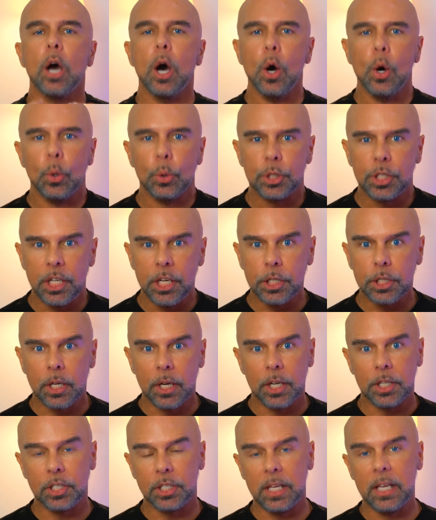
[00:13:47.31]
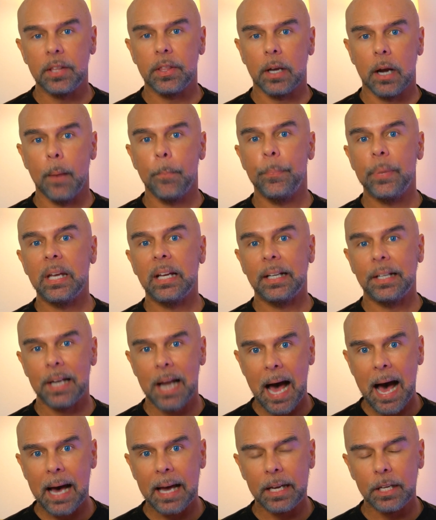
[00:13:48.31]
oh, she's going to see that I'm being
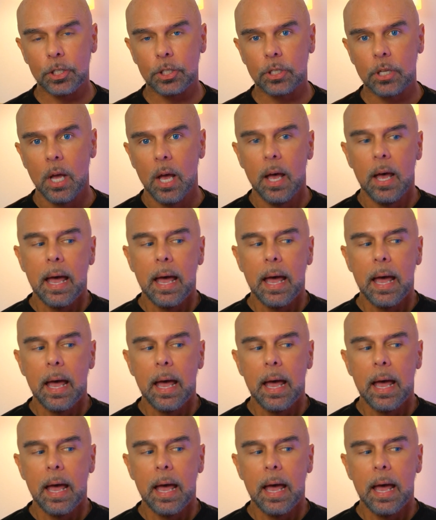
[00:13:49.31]
nice